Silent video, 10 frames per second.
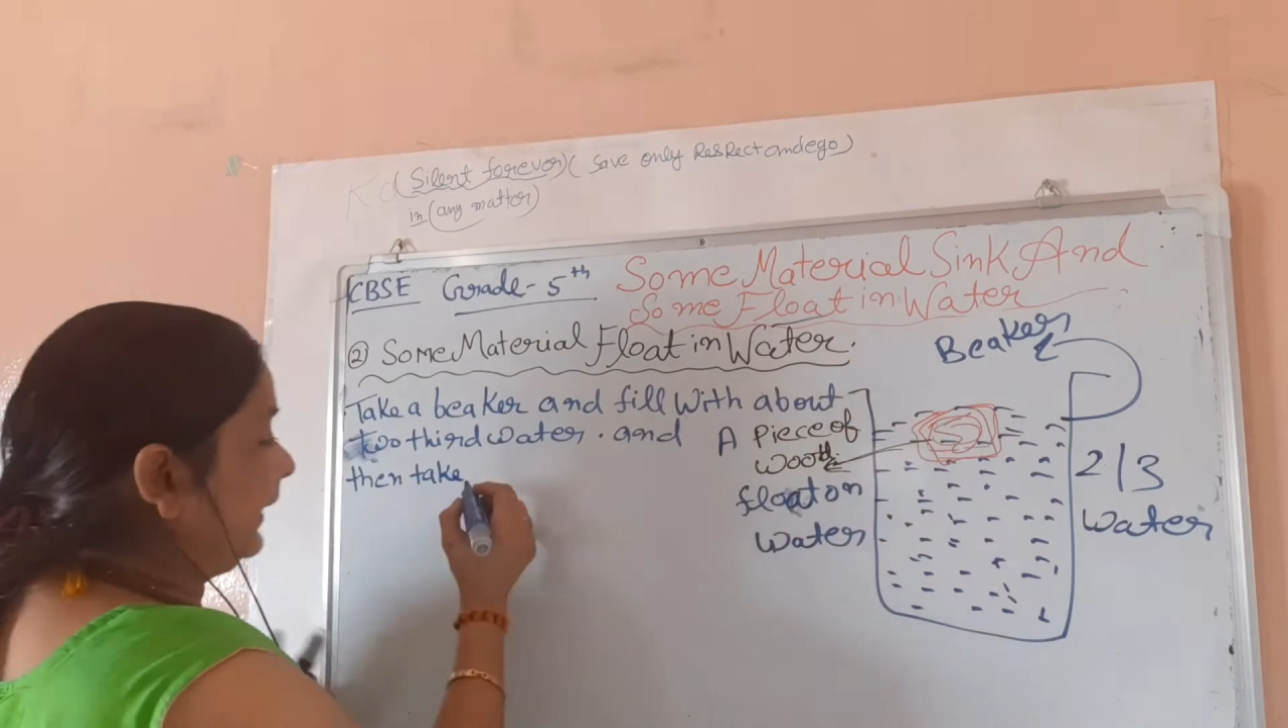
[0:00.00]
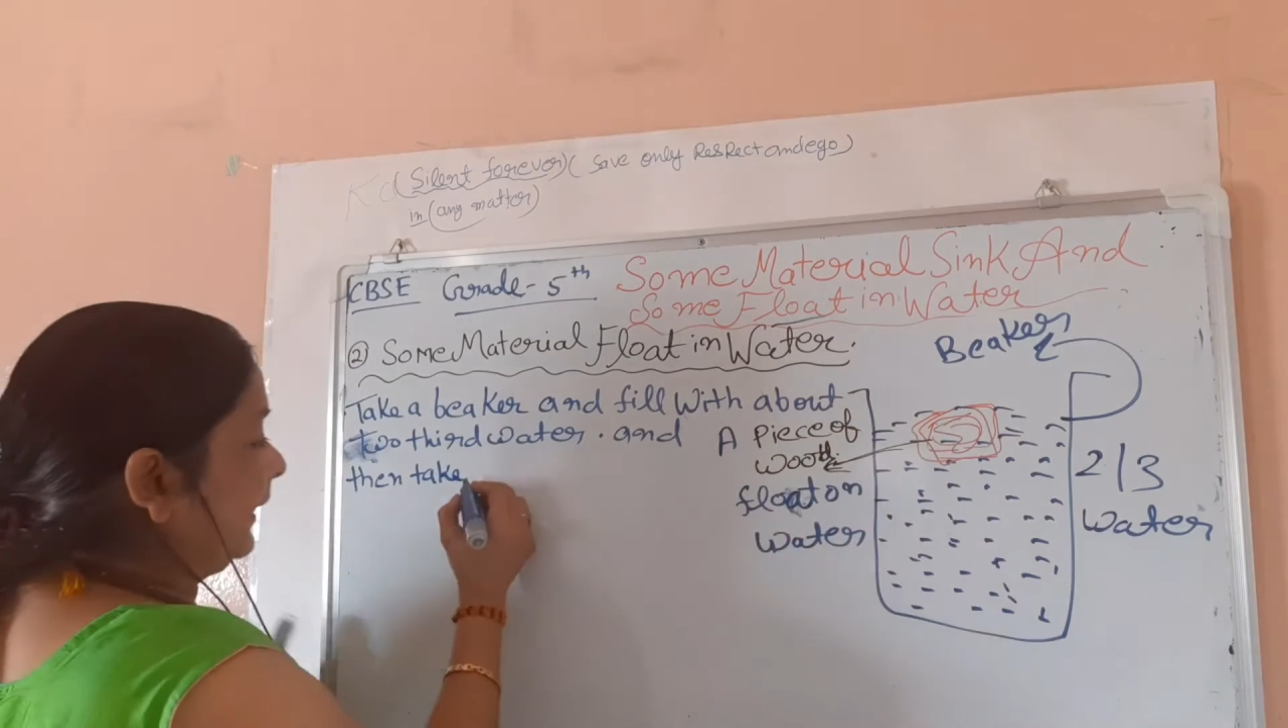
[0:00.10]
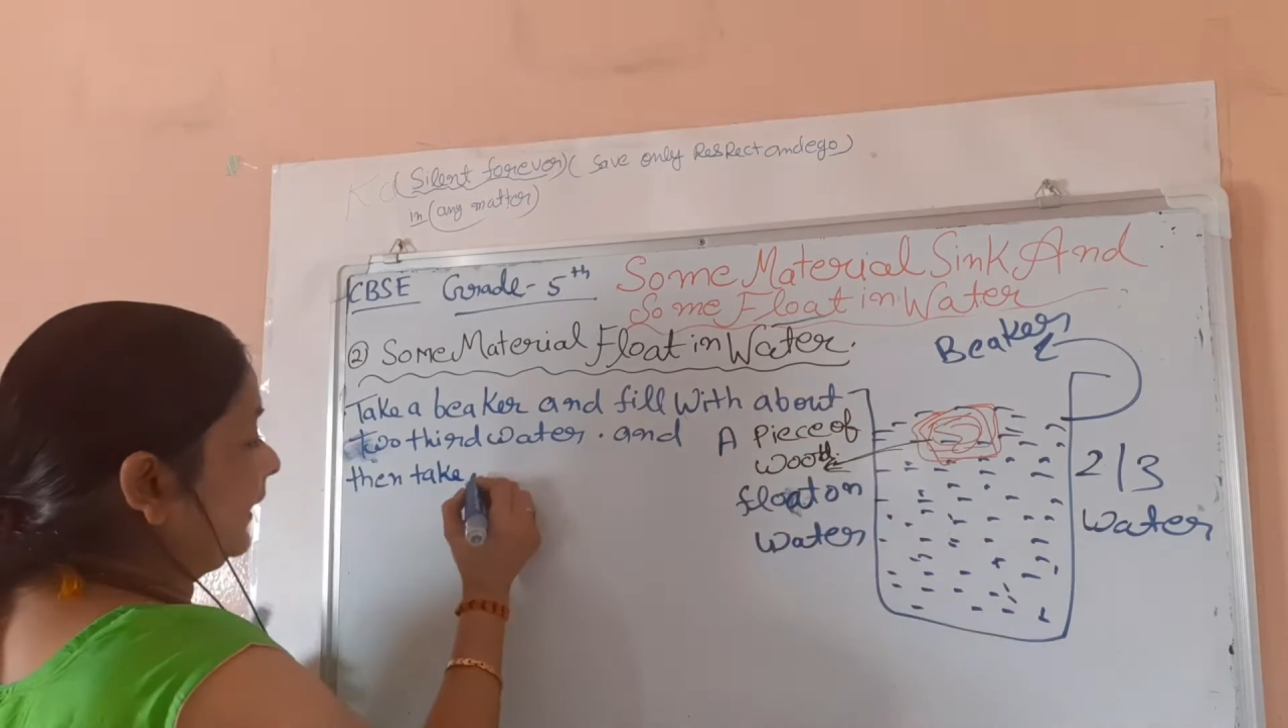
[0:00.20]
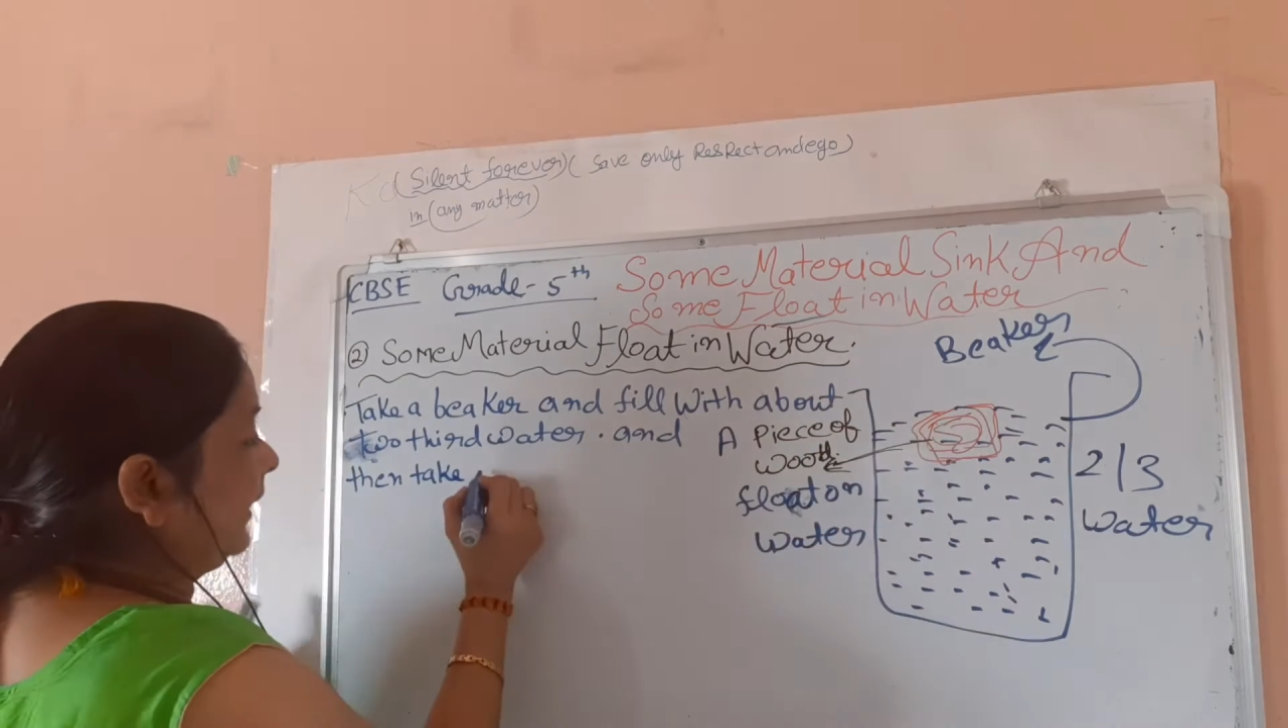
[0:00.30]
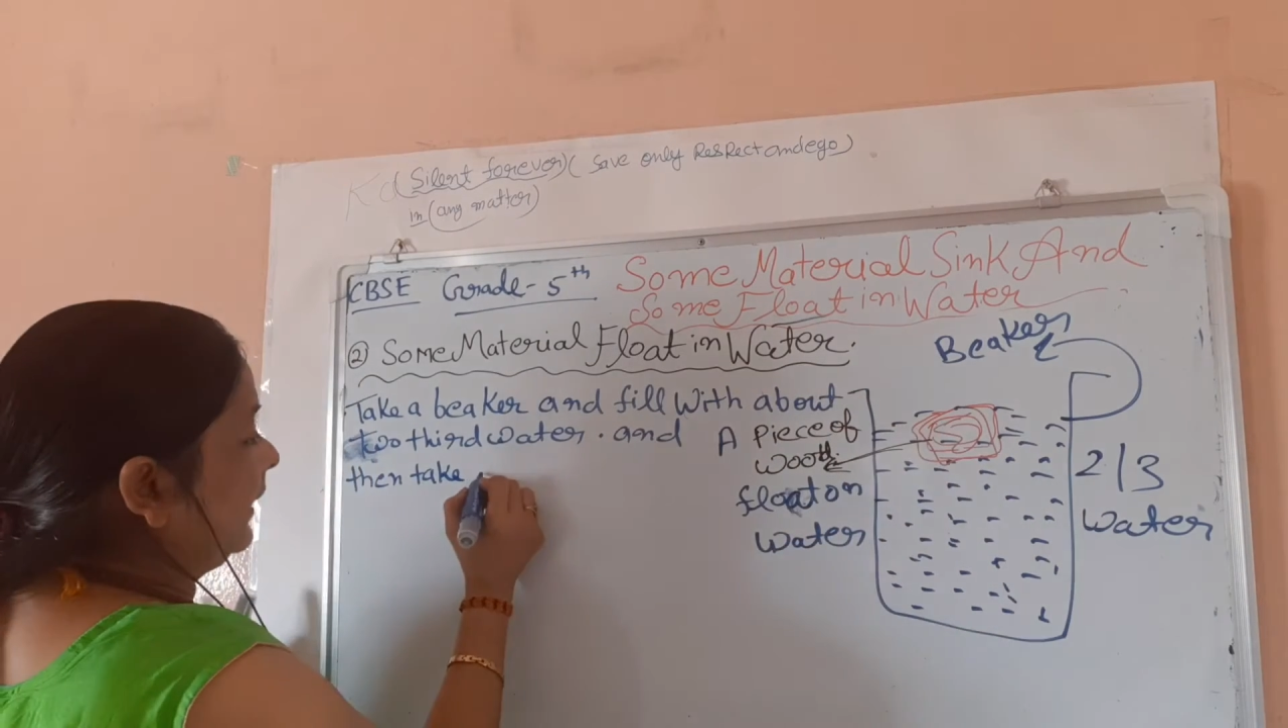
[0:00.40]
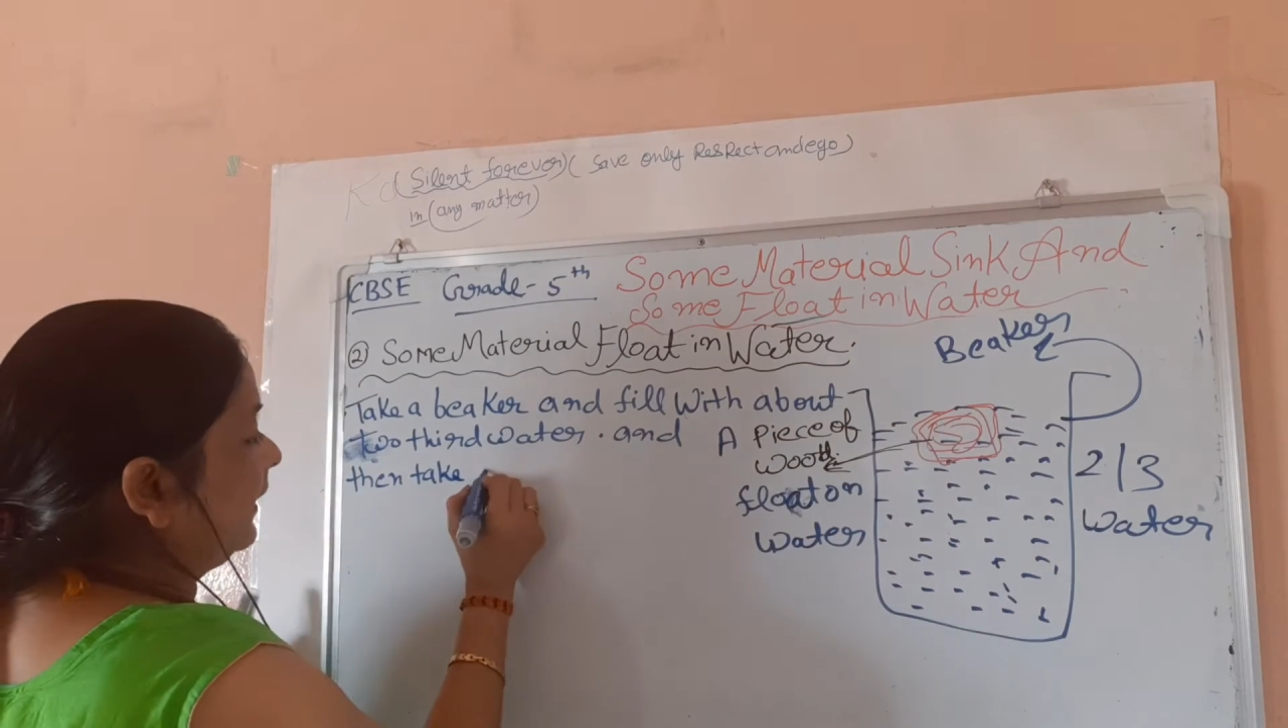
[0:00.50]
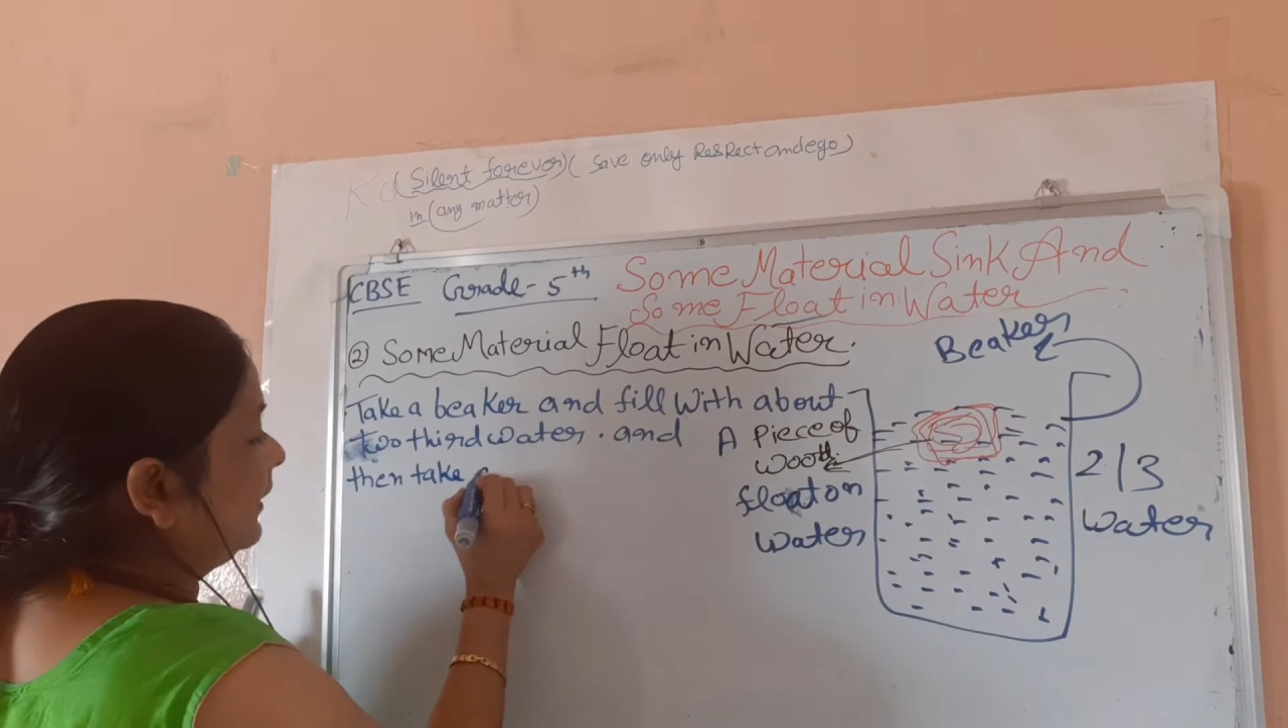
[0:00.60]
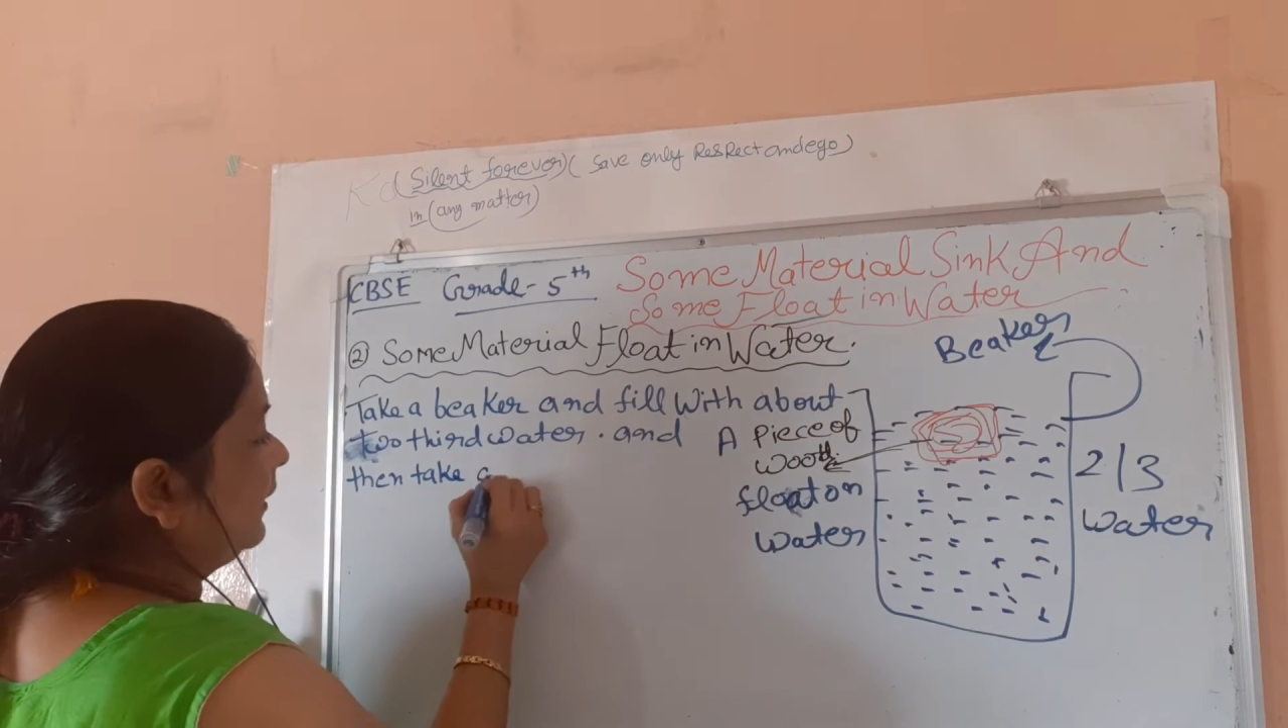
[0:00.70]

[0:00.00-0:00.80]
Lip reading: take a